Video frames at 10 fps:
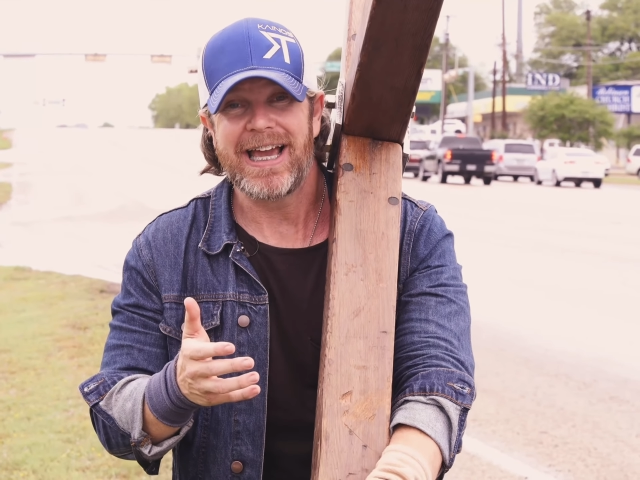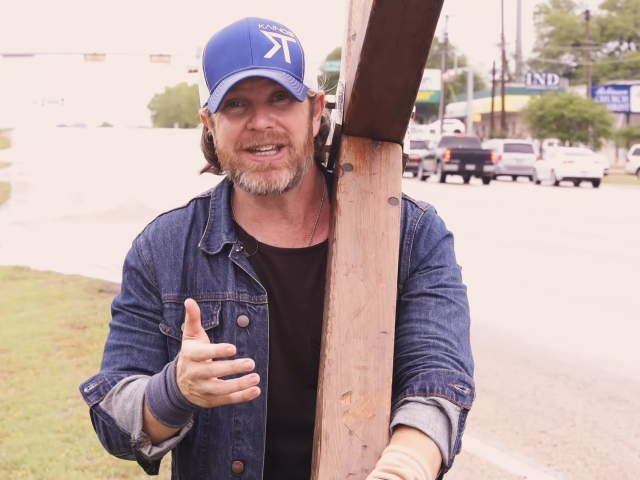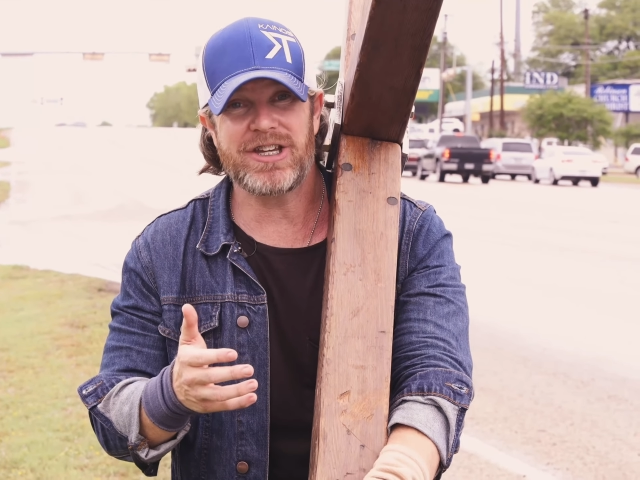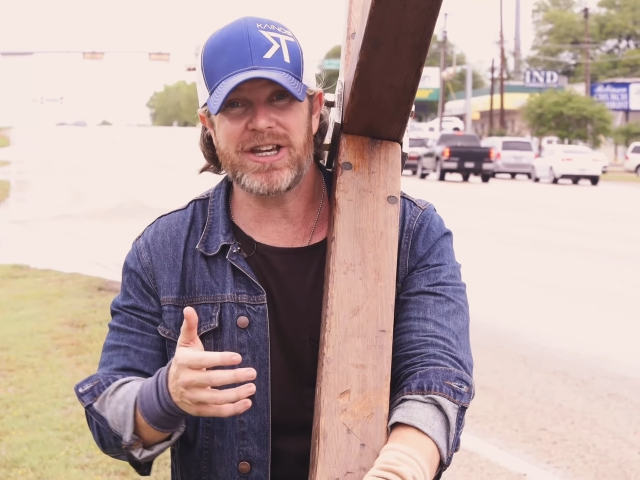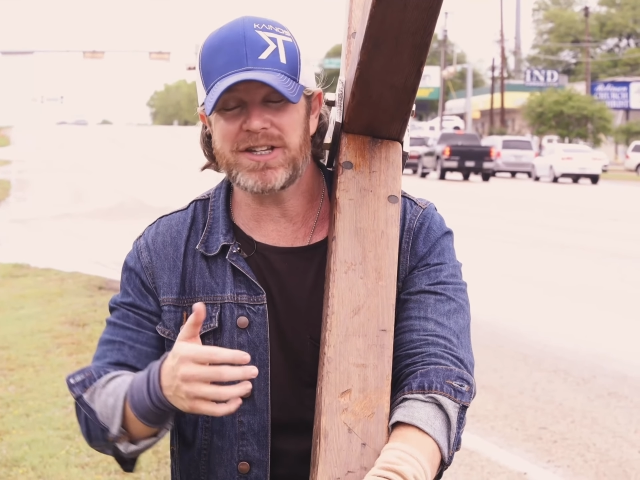
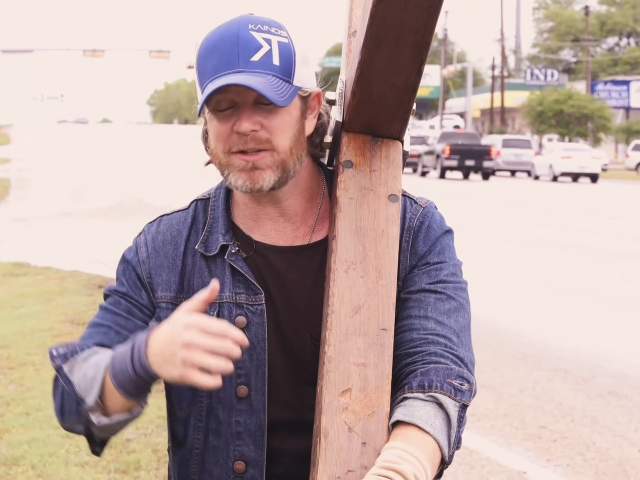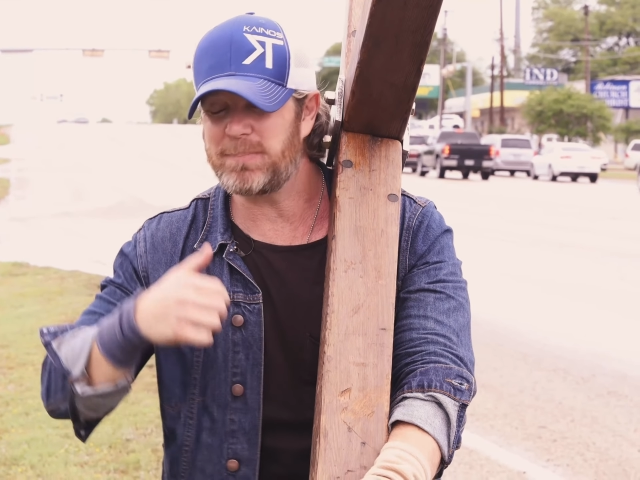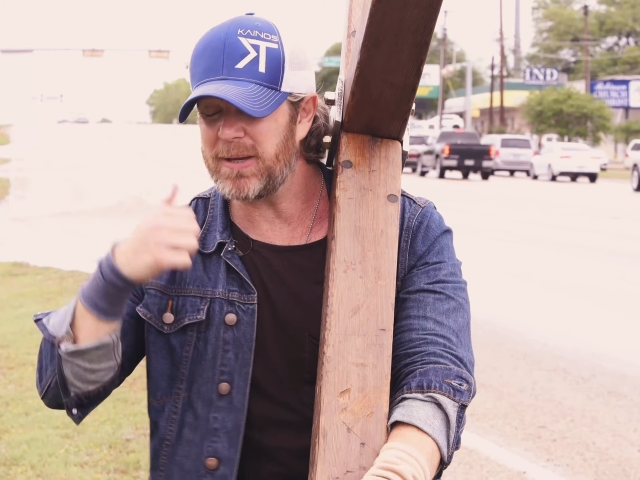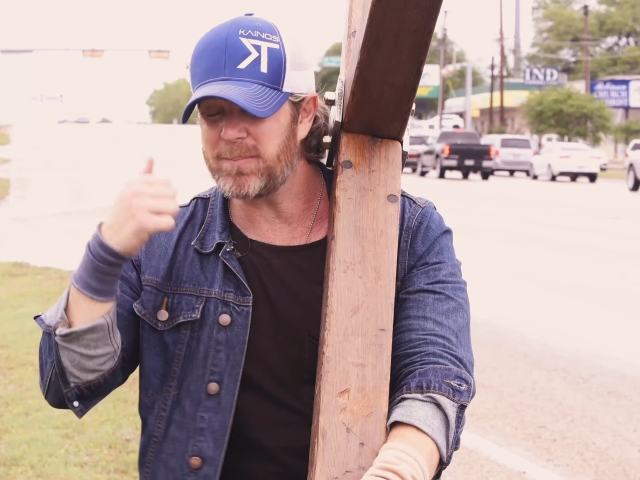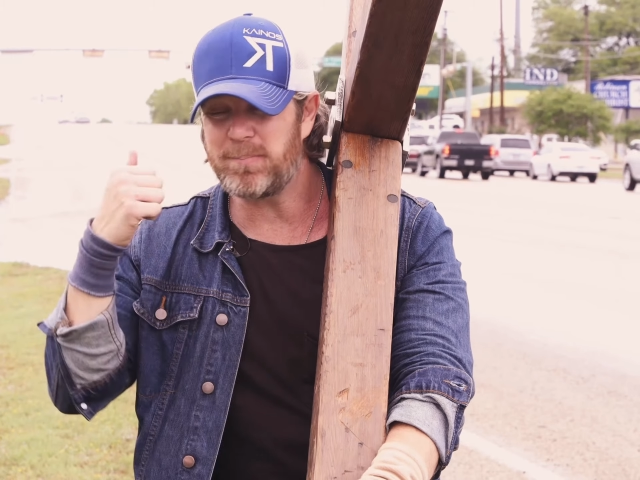And Jesus
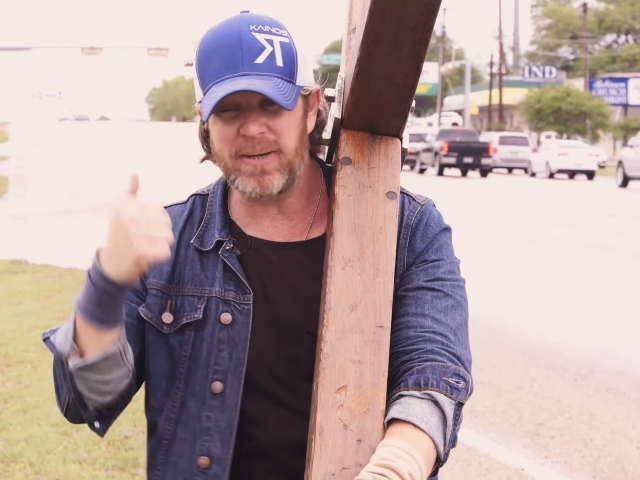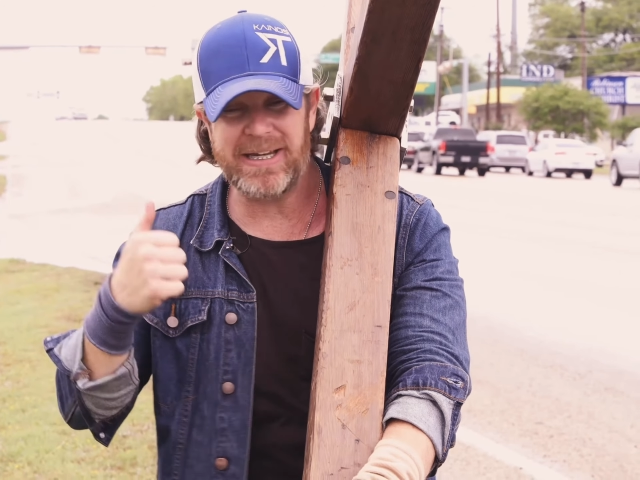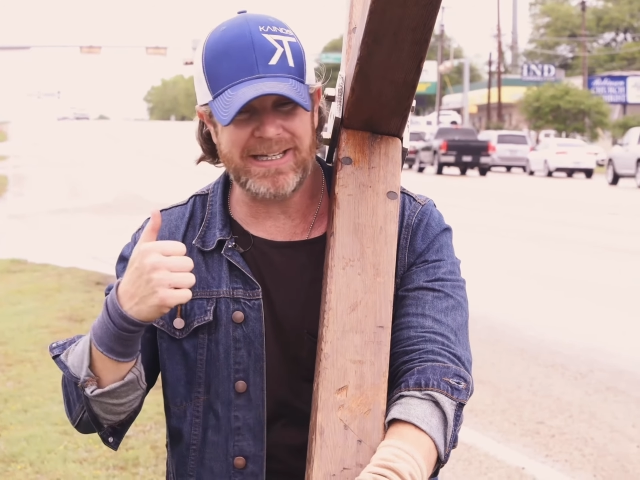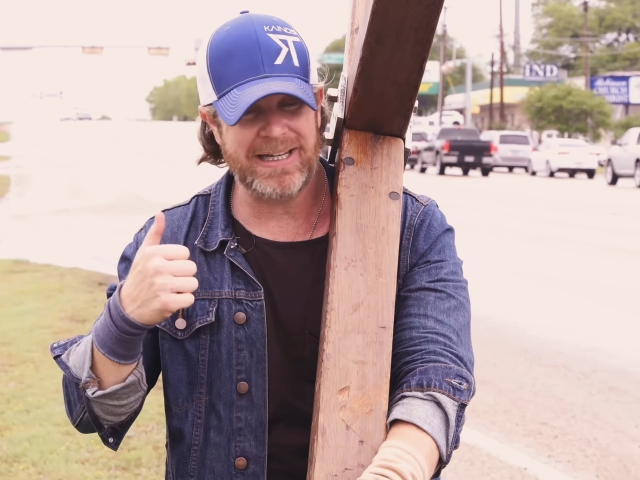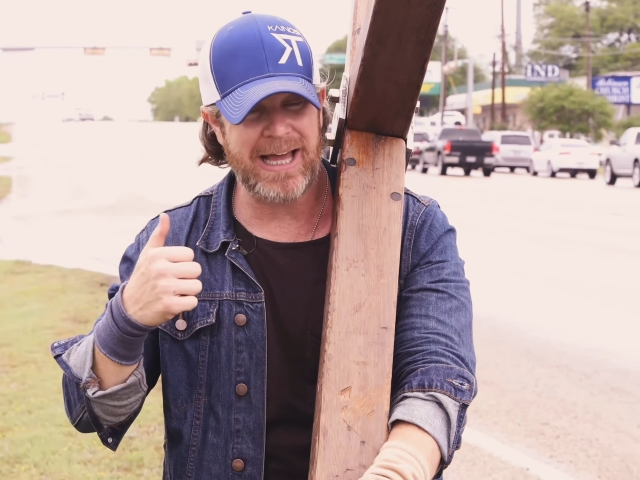has been
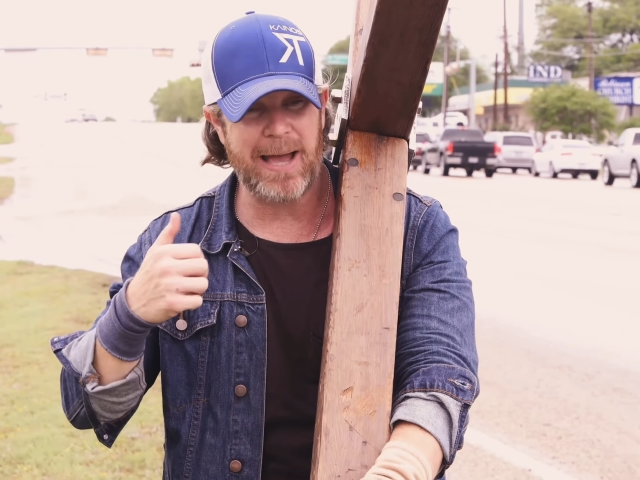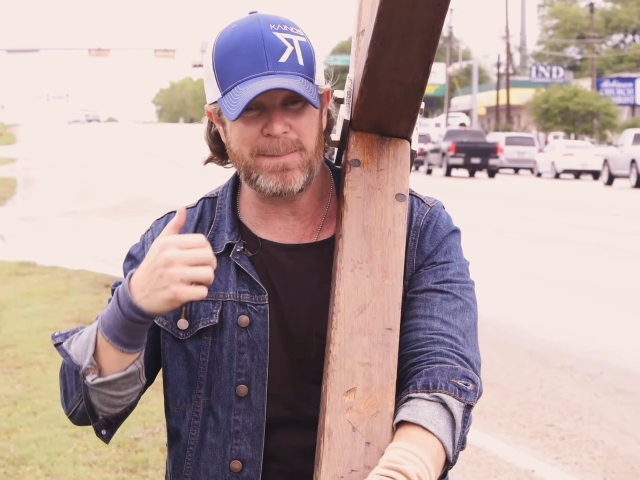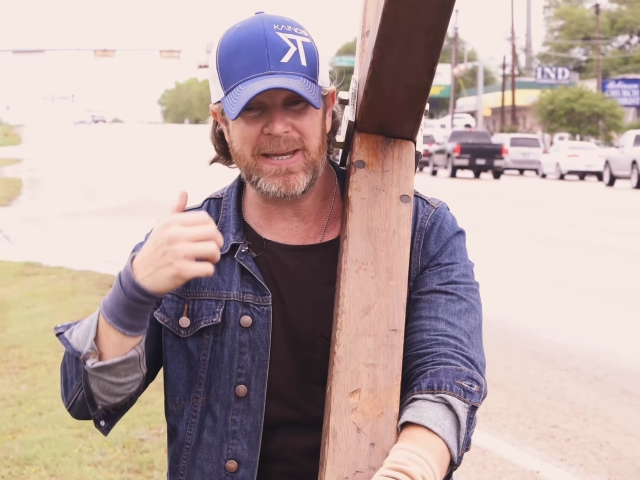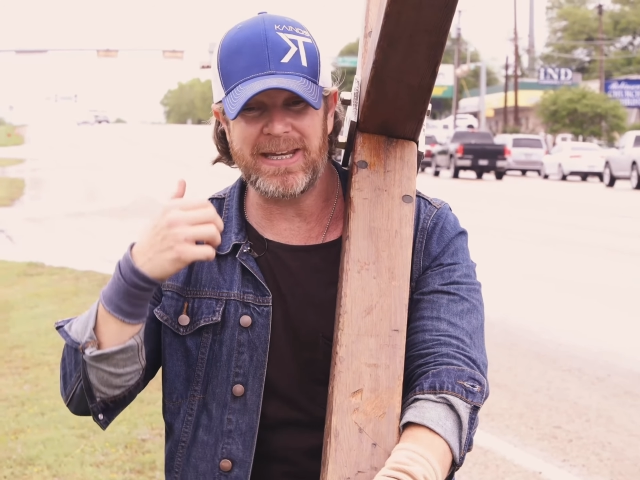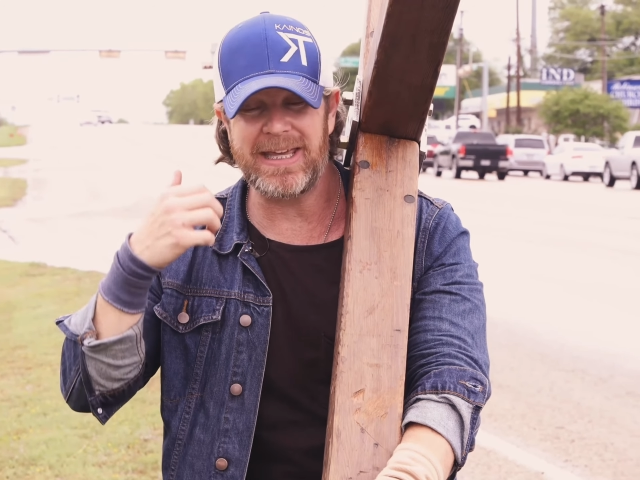beaten. I
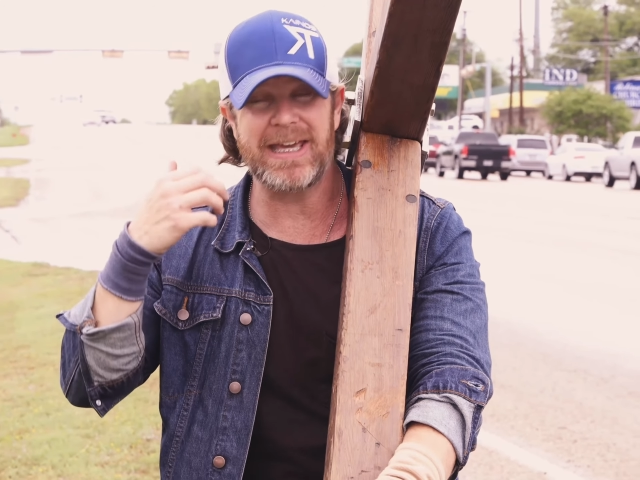mean,